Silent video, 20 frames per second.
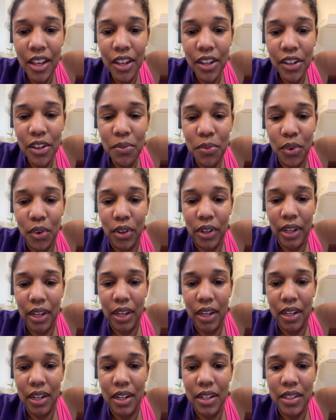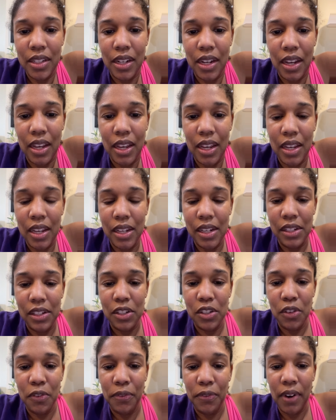Good morning. Today
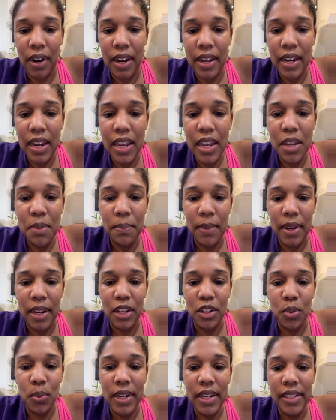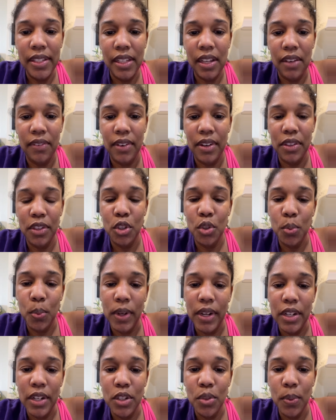is Friday, May 27th,
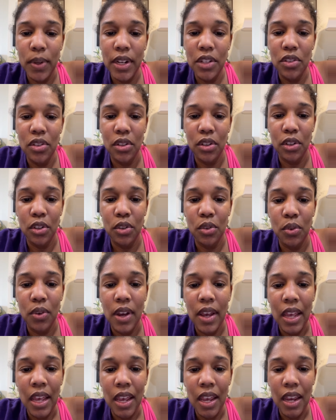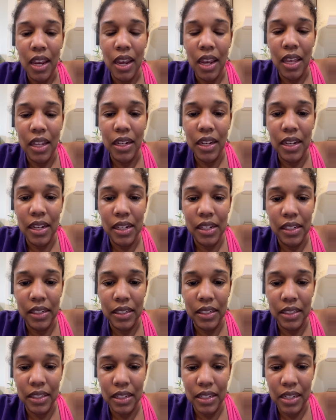2022, and it
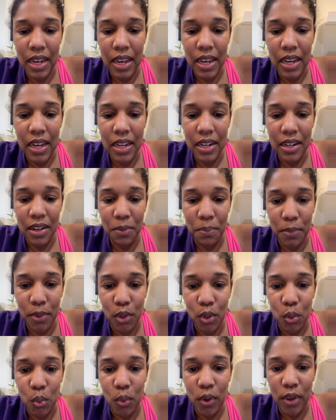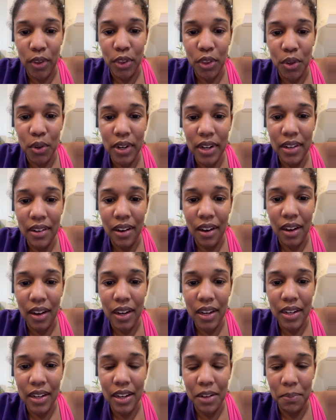is day number
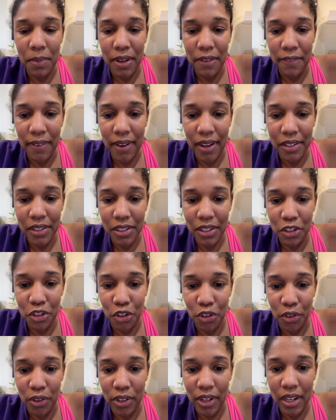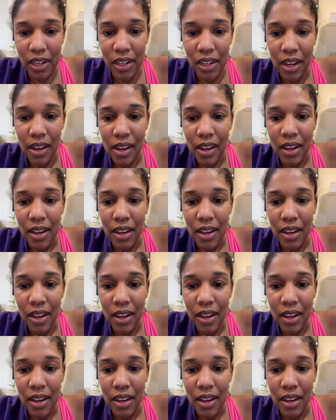139 in my fasting journey.